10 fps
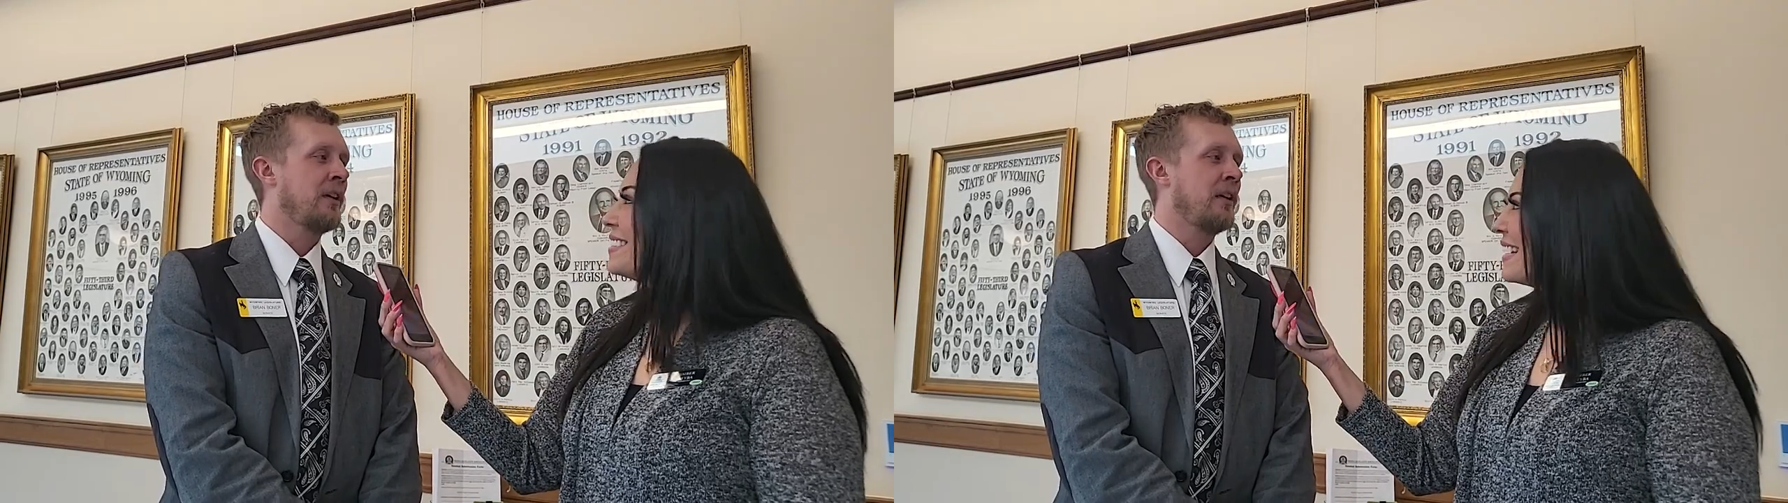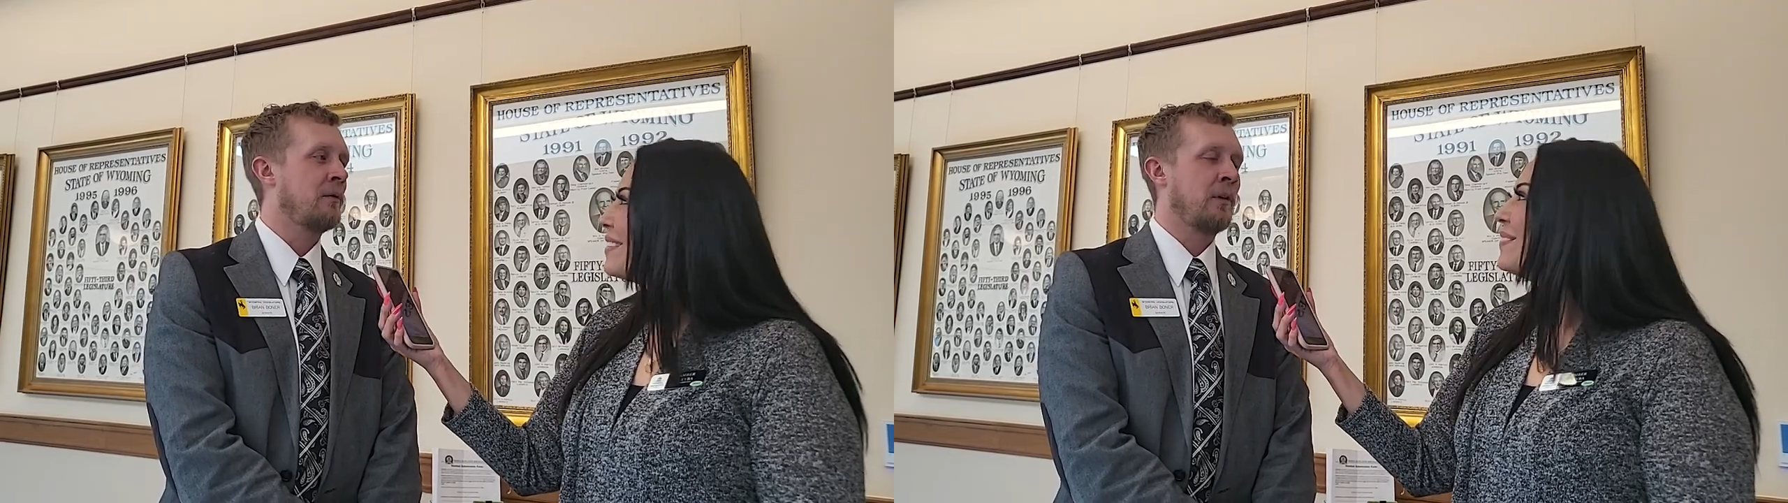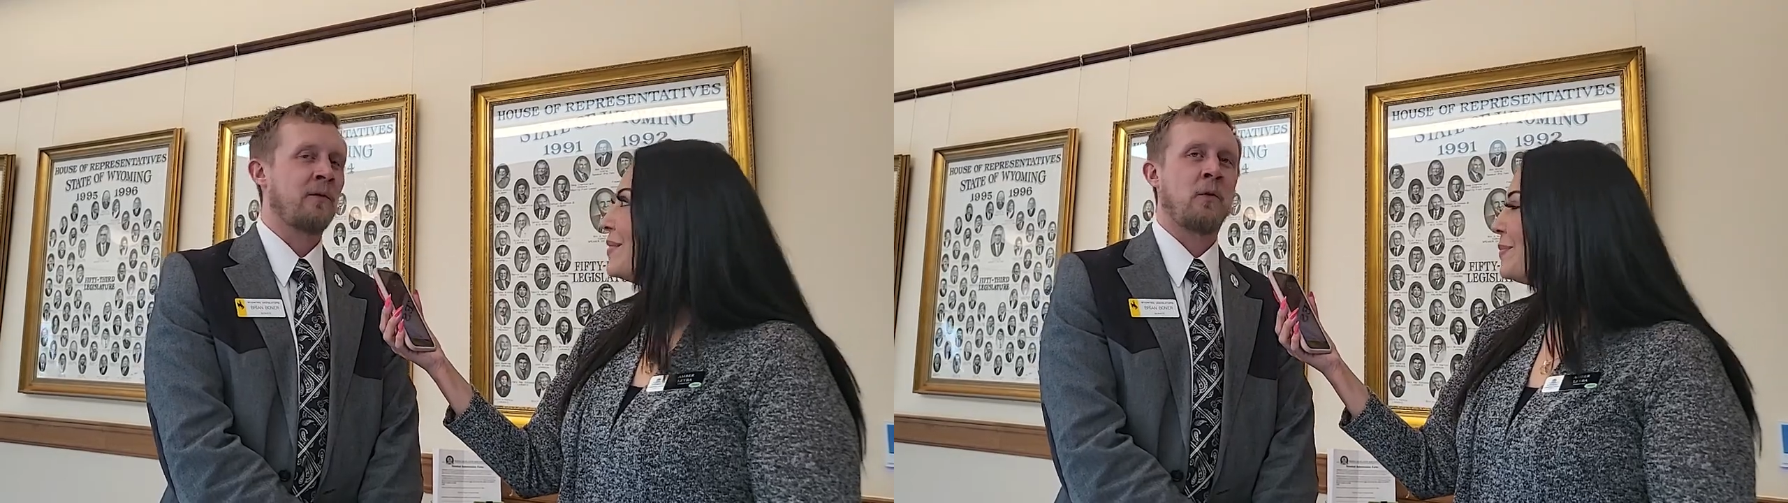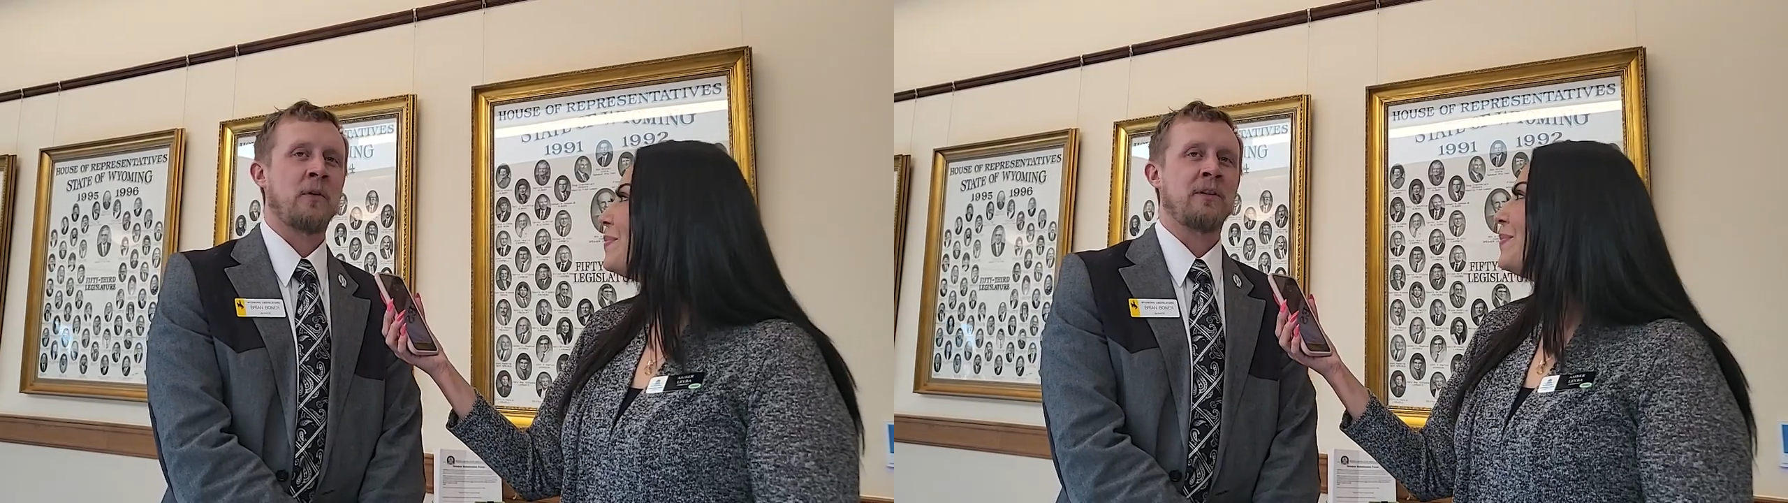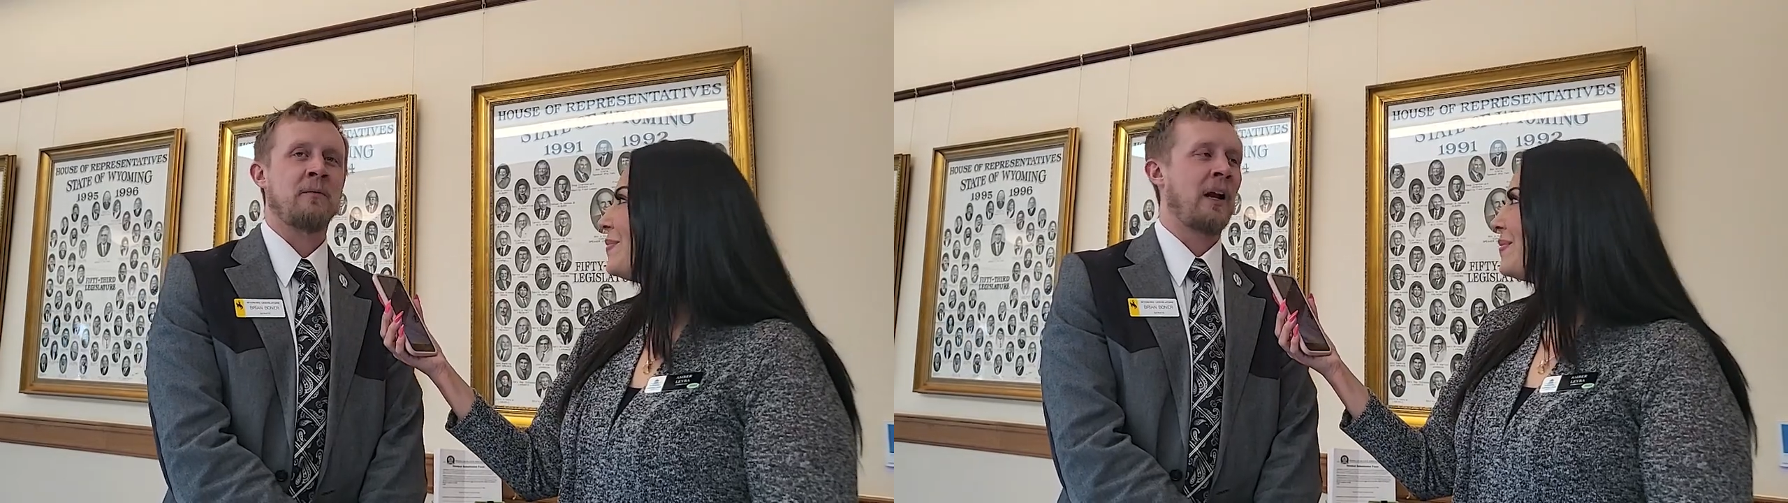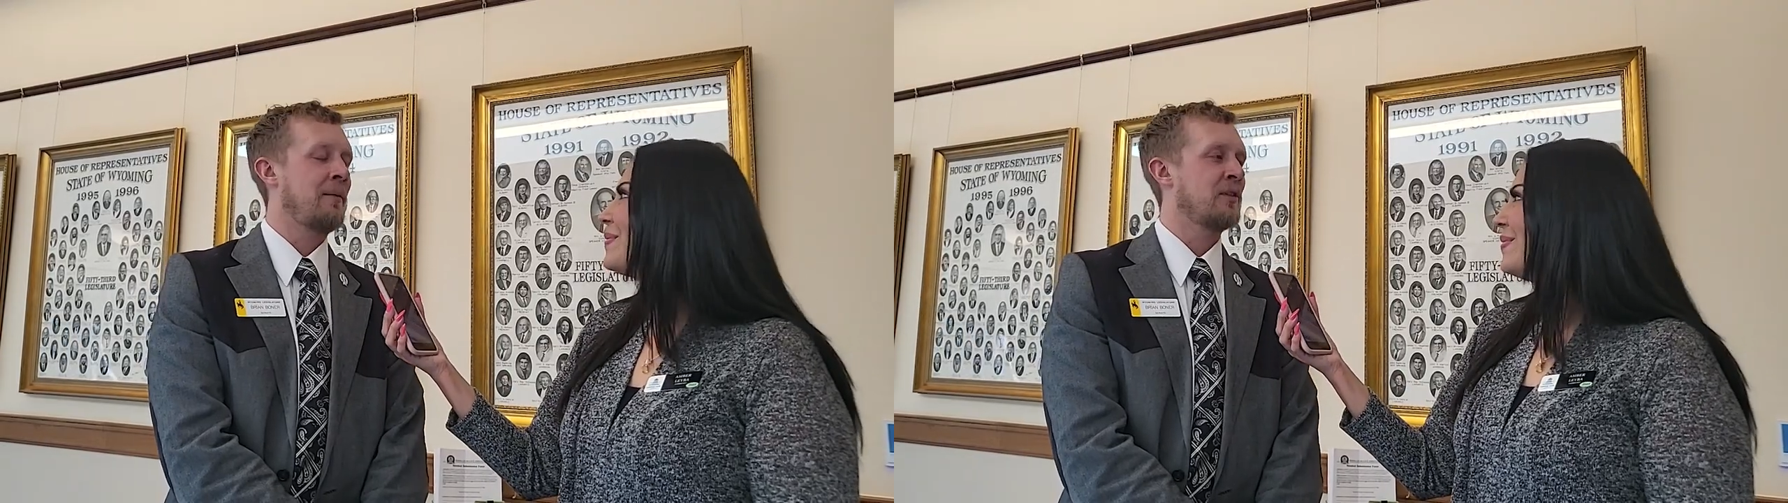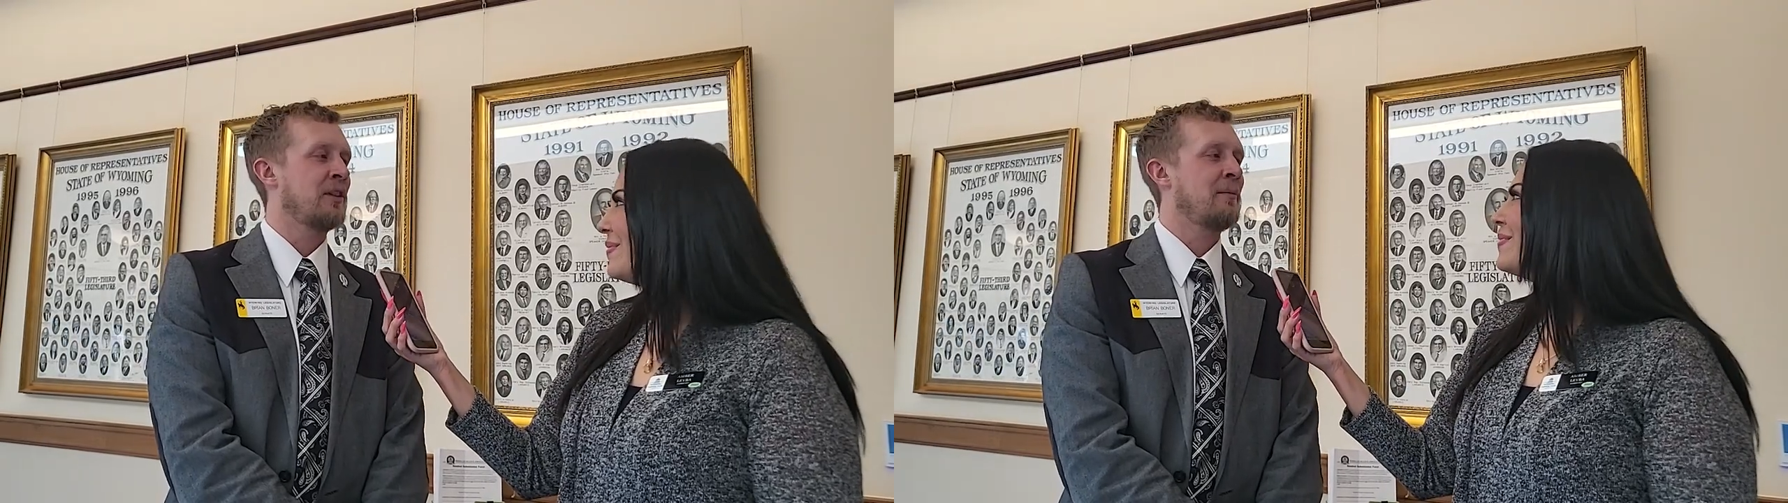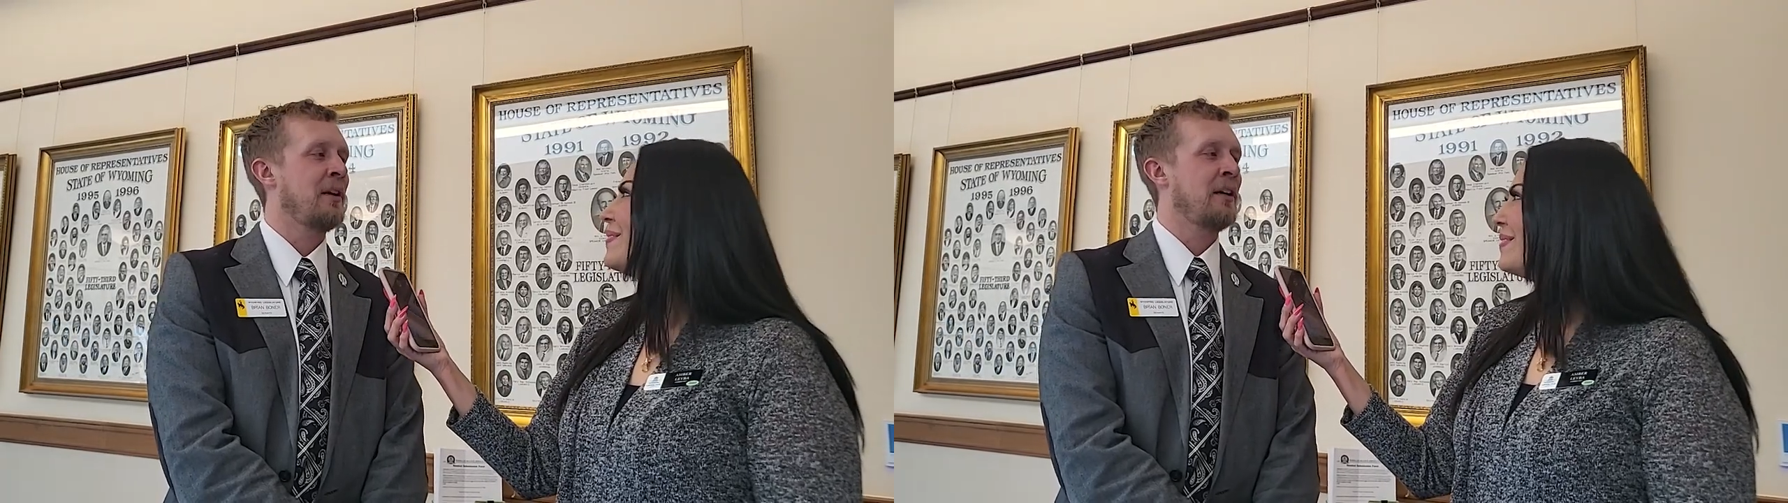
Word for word: and we look forward to what happens in the committee